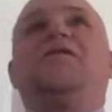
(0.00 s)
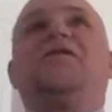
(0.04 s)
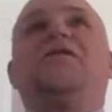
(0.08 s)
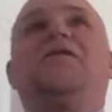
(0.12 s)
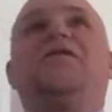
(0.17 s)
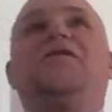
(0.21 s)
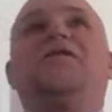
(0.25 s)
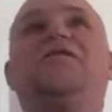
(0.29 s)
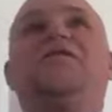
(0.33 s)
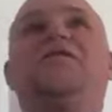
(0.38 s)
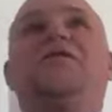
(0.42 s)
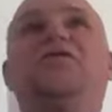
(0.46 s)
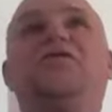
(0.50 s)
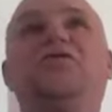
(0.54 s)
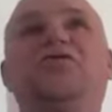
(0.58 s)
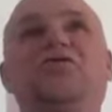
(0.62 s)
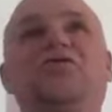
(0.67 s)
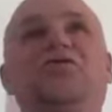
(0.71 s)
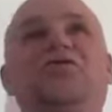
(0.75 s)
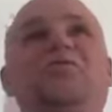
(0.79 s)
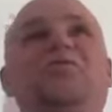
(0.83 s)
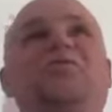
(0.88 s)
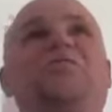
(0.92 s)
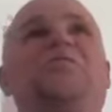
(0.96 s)
So you should
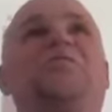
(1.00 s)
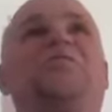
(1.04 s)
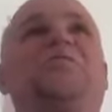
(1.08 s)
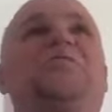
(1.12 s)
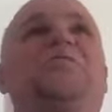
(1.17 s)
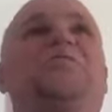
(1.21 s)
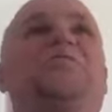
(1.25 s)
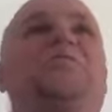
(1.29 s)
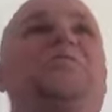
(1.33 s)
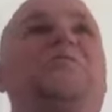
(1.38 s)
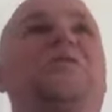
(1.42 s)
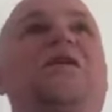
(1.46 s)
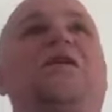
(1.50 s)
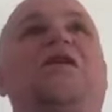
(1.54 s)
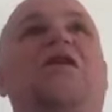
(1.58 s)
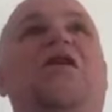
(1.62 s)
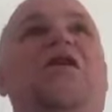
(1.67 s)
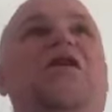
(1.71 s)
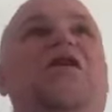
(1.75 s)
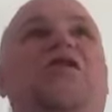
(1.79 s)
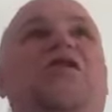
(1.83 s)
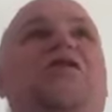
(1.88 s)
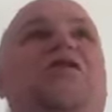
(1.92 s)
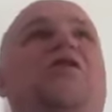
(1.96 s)
be
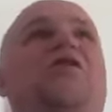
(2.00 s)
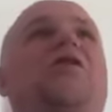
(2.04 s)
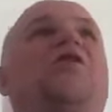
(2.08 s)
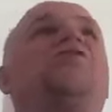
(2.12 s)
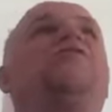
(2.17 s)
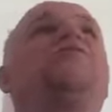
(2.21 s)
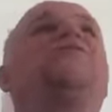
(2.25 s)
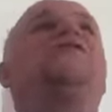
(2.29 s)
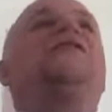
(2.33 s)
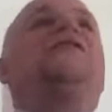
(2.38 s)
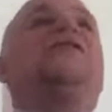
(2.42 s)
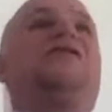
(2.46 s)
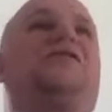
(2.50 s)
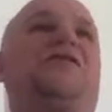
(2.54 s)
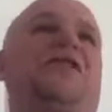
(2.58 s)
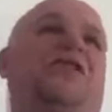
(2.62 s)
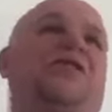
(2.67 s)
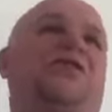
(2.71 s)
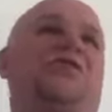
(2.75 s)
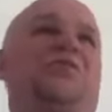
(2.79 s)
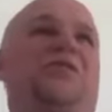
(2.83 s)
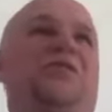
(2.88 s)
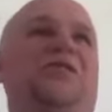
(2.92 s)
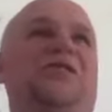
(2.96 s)
closely in touch
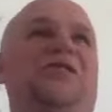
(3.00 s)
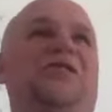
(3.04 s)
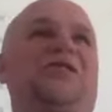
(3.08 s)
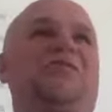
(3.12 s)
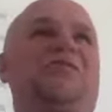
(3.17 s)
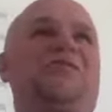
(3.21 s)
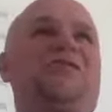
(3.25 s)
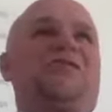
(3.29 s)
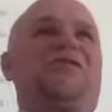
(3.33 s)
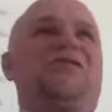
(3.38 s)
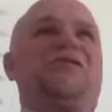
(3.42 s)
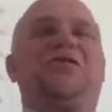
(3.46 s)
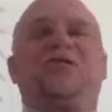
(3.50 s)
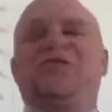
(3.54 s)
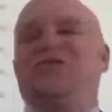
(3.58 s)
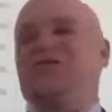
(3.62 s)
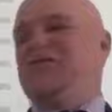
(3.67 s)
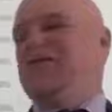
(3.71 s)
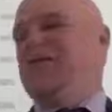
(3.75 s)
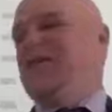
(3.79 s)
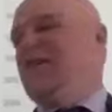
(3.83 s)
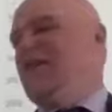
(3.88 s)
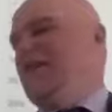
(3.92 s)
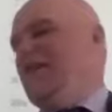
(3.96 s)
with this research
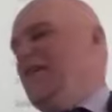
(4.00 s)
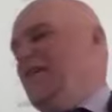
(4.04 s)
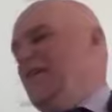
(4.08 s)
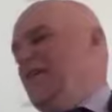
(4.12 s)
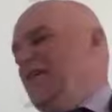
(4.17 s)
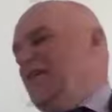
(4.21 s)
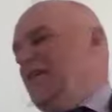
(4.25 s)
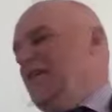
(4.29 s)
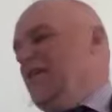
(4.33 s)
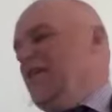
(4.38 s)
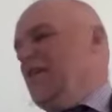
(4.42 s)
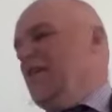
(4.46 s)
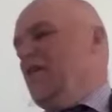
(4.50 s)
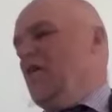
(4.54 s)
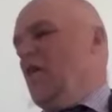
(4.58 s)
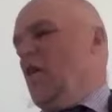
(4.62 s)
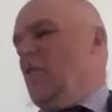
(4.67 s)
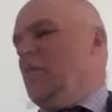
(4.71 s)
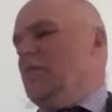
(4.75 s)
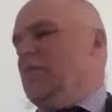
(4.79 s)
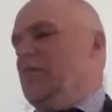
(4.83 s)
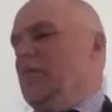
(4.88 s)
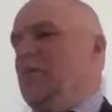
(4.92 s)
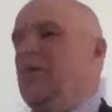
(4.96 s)
in the
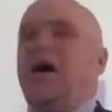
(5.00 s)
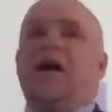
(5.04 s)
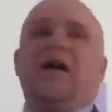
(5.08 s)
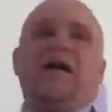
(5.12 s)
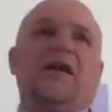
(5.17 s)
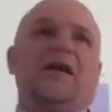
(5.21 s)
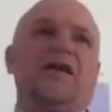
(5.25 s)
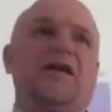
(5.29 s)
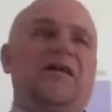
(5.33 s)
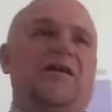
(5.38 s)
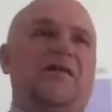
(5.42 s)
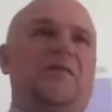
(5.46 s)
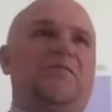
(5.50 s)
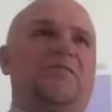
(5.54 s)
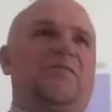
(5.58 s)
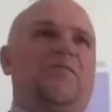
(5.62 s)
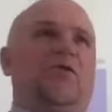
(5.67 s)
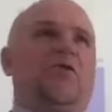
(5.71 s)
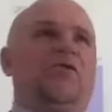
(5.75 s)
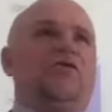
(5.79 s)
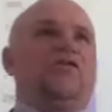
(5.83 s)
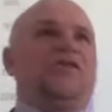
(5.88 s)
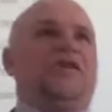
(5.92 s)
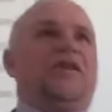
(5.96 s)
Optimale
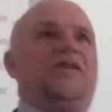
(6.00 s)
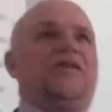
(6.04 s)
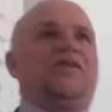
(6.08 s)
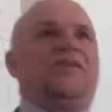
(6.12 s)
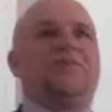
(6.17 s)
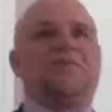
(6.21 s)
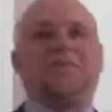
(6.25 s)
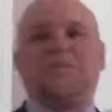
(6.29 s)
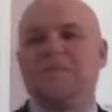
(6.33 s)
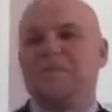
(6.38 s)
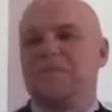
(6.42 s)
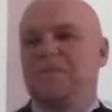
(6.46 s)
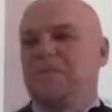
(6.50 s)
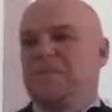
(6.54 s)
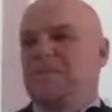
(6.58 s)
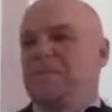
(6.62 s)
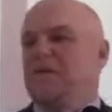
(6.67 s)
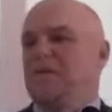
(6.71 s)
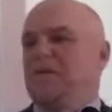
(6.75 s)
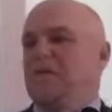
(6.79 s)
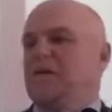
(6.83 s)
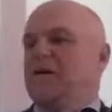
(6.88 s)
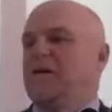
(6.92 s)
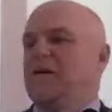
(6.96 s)
project.
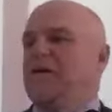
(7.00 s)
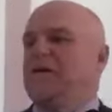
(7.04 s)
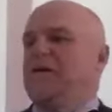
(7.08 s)
Okay?